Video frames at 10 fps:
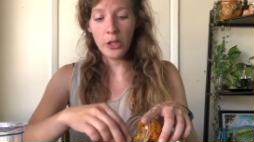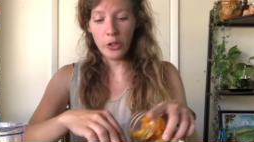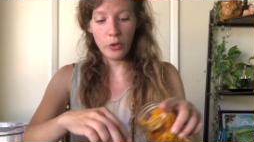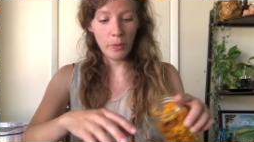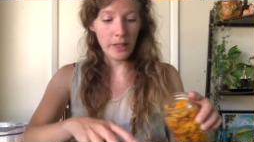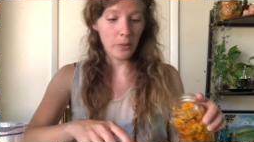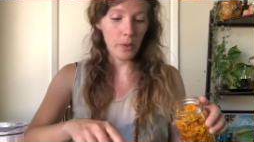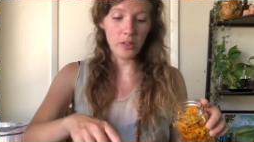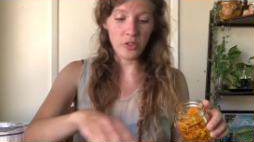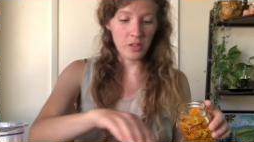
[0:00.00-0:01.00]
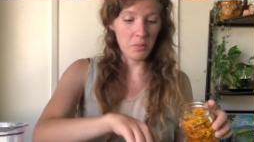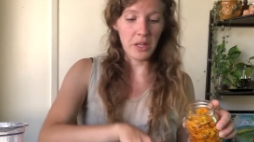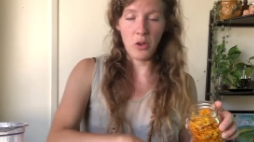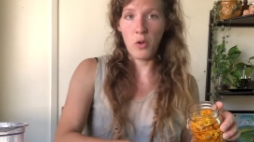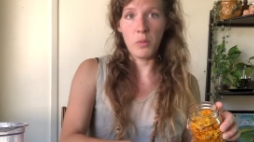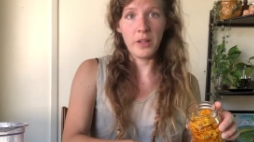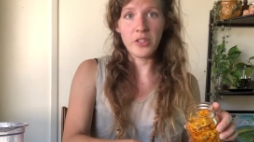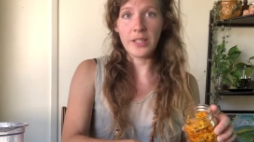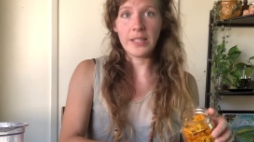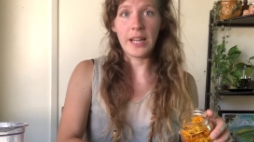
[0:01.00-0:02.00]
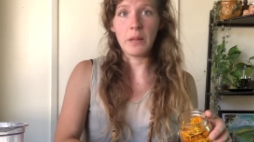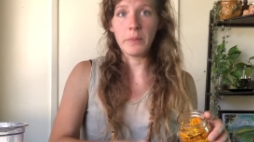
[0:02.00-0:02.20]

you may as well just make a whole bunch at a time